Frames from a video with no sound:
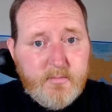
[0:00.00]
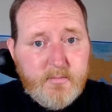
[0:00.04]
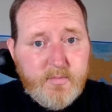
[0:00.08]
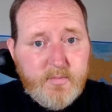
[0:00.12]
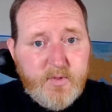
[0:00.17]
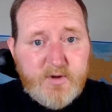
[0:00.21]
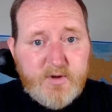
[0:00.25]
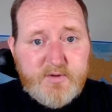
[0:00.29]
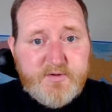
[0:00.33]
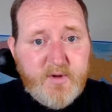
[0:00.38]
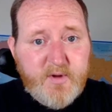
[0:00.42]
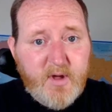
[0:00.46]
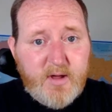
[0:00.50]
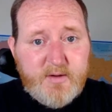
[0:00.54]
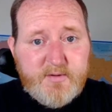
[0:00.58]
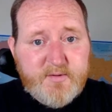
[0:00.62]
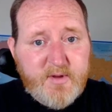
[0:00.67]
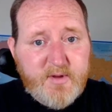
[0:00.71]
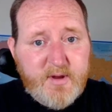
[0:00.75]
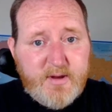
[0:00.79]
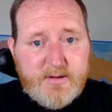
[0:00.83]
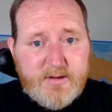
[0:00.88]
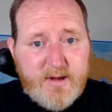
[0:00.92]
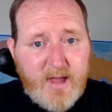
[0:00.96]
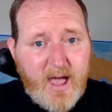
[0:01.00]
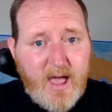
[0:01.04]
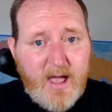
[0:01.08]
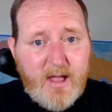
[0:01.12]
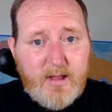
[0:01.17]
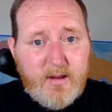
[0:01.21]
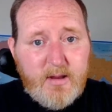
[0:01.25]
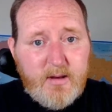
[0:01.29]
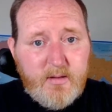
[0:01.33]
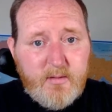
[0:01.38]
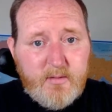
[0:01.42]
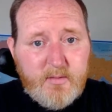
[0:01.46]
The judge
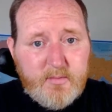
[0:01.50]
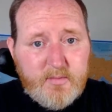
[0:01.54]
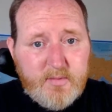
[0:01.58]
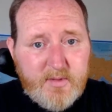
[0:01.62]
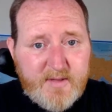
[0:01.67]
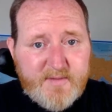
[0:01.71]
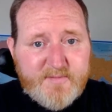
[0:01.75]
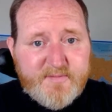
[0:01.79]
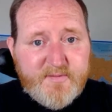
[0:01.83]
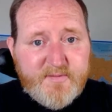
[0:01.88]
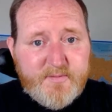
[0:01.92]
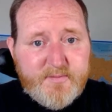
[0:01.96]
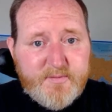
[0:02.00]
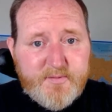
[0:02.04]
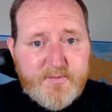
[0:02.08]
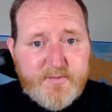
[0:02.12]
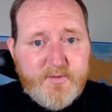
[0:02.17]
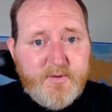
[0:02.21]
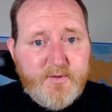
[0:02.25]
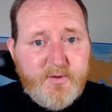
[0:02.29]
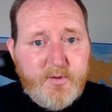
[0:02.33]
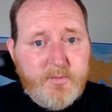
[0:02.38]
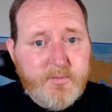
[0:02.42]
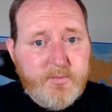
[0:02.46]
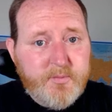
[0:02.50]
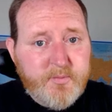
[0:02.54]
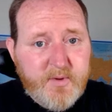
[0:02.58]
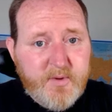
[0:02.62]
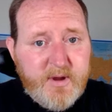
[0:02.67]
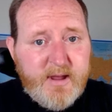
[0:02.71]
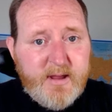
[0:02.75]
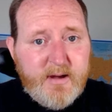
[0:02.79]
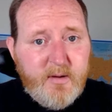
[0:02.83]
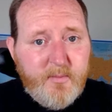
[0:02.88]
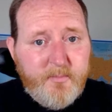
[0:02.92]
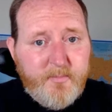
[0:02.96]
cannot listen to,
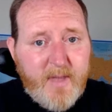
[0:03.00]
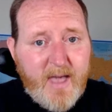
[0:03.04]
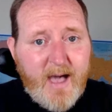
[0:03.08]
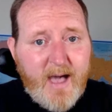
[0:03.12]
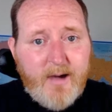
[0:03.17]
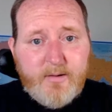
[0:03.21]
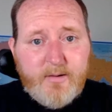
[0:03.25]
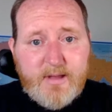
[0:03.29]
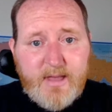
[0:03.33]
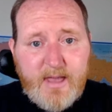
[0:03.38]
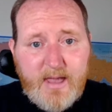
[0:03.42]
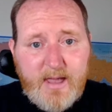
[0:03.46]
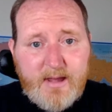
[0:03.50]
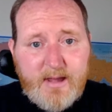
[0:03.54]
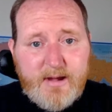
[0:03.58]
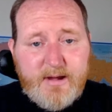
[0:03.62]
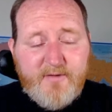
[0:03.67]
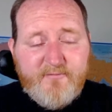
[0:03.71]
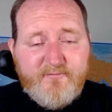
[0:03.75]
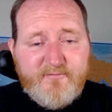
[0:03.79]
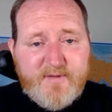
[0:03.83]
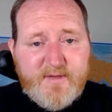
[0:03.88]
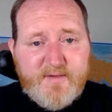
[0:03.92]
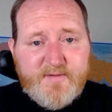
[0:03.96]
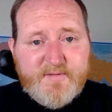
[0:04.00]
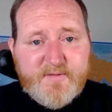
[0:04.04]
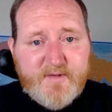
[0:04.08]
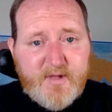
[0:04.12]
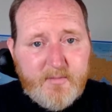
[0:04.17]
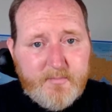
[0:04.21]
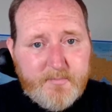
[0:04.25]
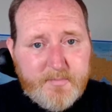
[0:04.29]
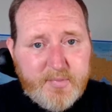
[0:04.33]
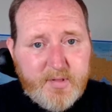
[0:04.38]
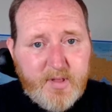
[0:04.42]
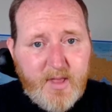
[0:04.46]
read about any of these
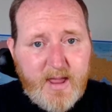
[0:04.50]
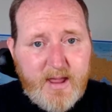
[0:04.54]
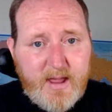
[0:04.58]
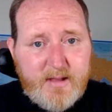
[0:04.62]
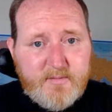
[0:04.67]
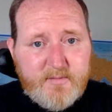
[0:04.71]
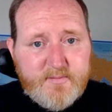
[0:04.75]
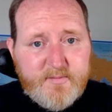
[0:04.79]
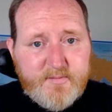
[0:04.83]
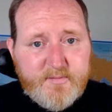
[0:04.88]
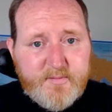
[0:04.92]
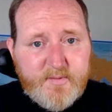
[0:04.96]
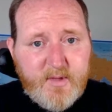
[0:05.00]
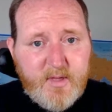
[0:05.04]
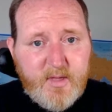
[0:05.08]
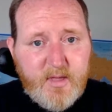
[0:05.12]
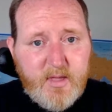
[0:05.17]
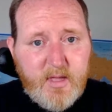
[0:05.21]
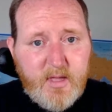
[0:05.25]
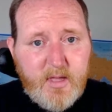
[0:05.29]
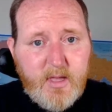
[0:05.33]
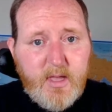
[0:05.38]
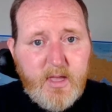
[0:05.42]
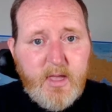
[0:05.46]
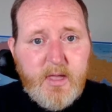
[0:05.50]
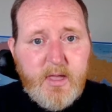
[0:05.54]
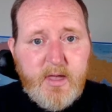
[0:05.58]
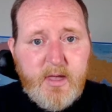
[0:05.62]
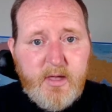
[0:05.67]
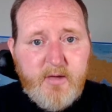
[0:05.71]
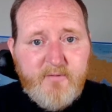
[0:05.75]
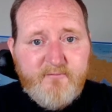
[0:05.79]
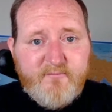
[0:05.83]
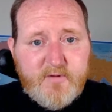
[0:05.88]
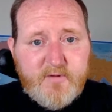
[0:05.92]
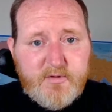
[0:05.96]
complaints
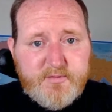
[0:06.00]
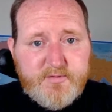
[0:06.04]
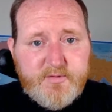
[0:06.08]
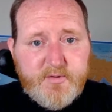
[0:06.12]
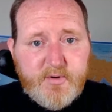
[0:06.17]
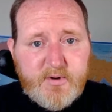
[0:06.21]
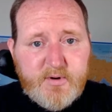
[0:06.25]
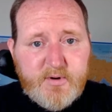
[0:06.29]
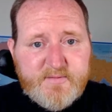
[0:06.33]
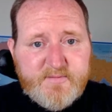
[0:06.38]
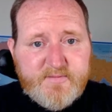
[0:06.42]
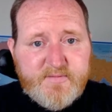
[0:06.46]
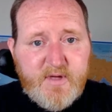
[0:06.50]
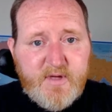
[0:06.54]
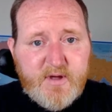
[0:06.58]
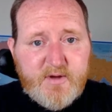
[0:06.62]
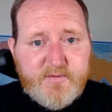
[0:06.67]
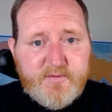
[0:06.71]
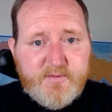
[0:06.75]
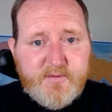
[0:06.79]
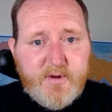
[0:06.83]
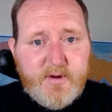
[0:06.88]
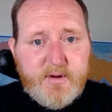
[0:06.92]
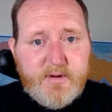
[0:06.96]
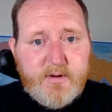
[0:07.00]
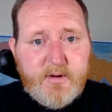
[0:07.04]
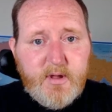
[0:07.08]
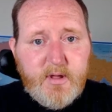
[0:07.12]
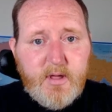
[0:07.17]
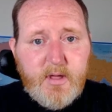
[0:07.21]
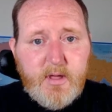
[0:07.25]
if a jurisdiction